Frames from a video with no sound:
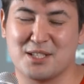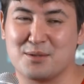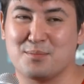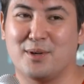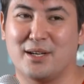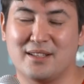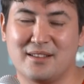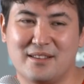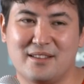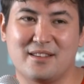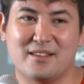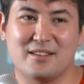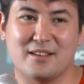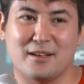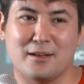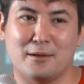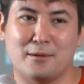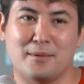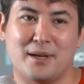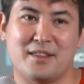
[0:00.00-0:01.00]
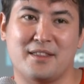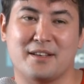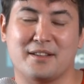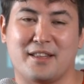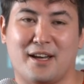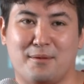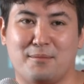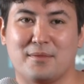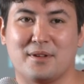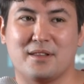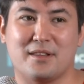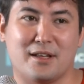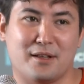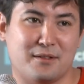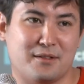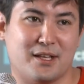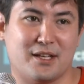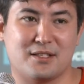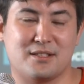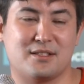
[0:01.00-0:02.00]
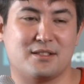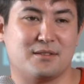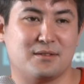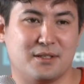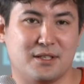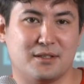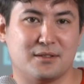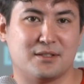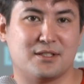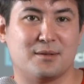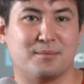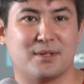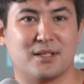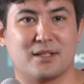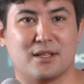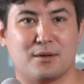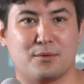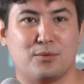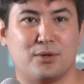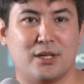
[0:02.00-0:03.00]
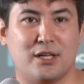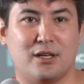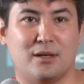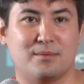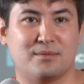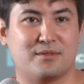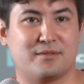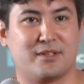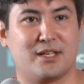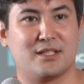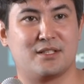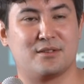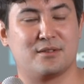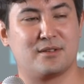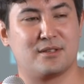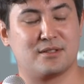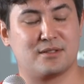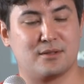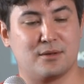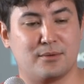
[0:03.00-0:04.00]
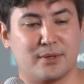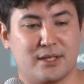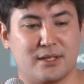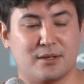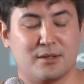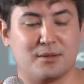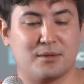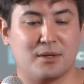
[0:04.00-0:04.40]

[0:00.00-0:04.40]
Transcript: month. I think that's something that will help, right? So there's a way to